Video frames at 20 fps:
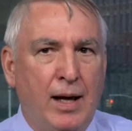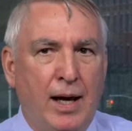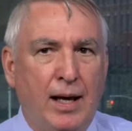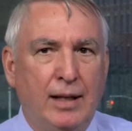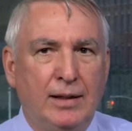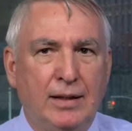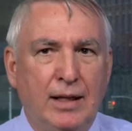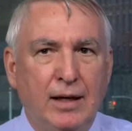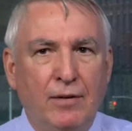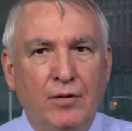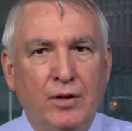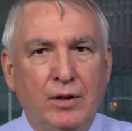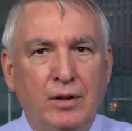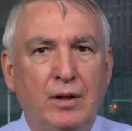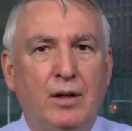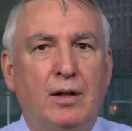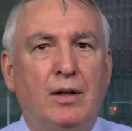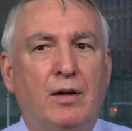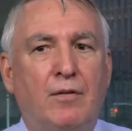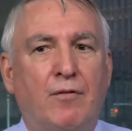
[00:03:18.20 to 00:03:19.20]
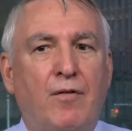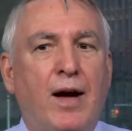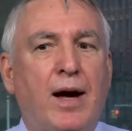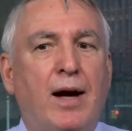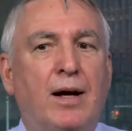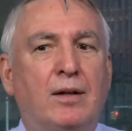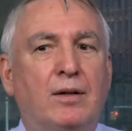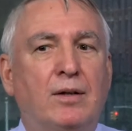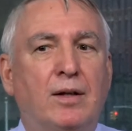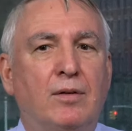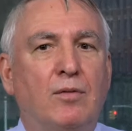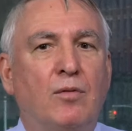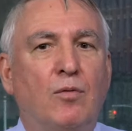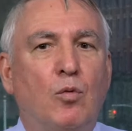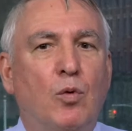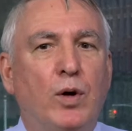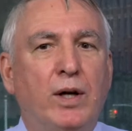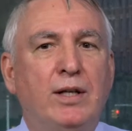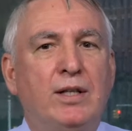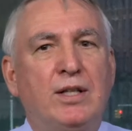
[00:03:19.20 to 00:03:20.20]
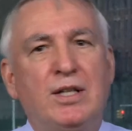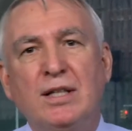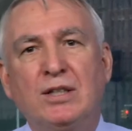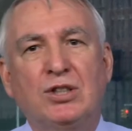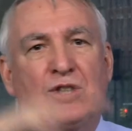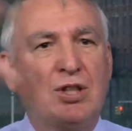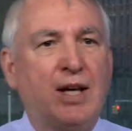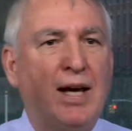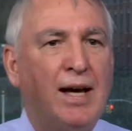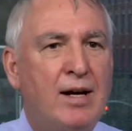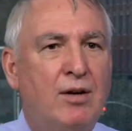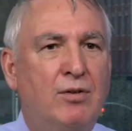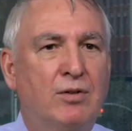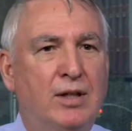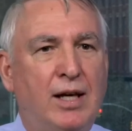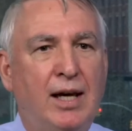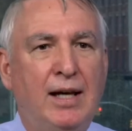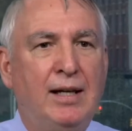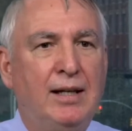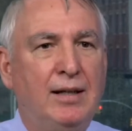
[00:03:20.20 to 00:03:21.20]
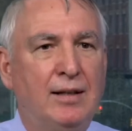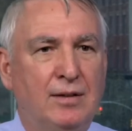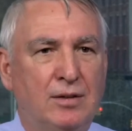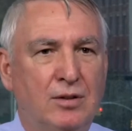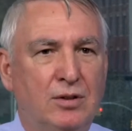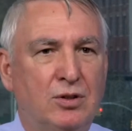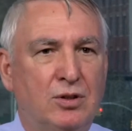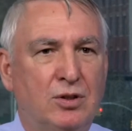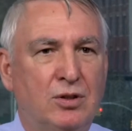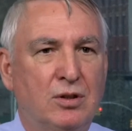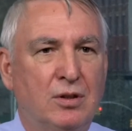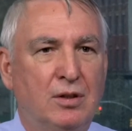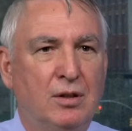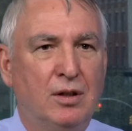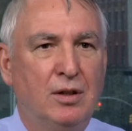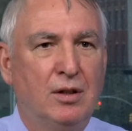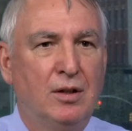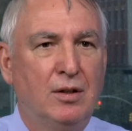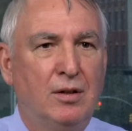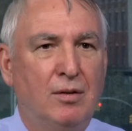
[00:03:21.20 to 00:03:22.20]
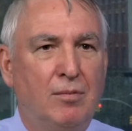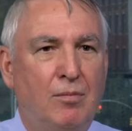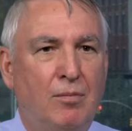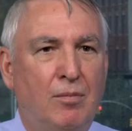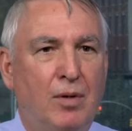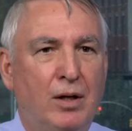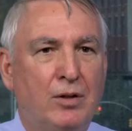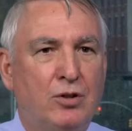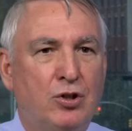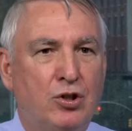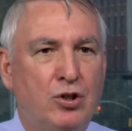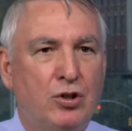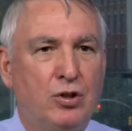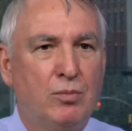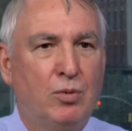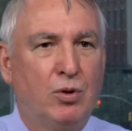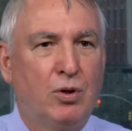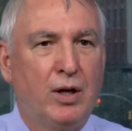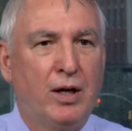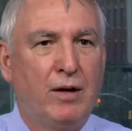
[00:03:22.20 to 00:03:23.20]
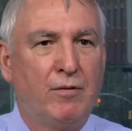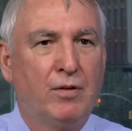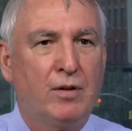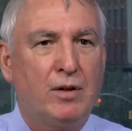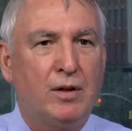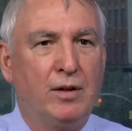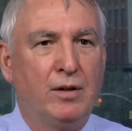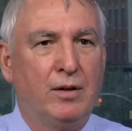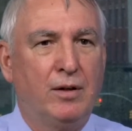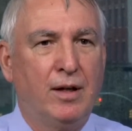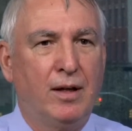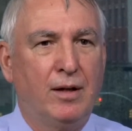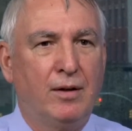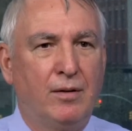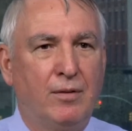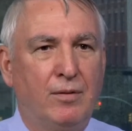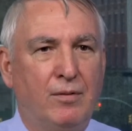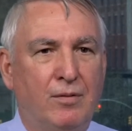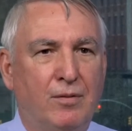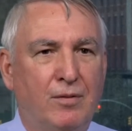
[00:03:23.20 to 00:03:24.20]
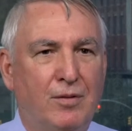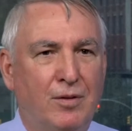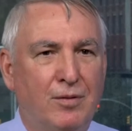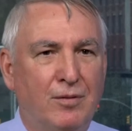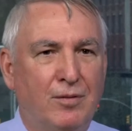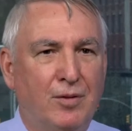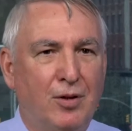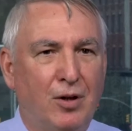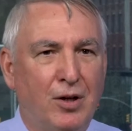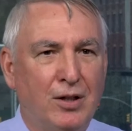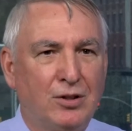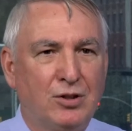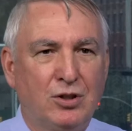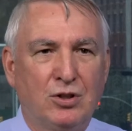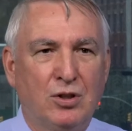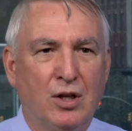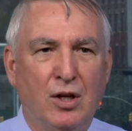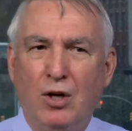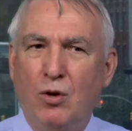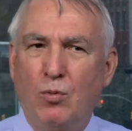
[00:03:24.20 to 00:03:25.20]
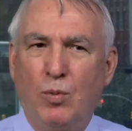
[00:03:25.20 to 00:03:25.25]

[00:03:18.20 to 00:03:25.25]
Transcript: And given the fact that we discount gains much more heavily than losses.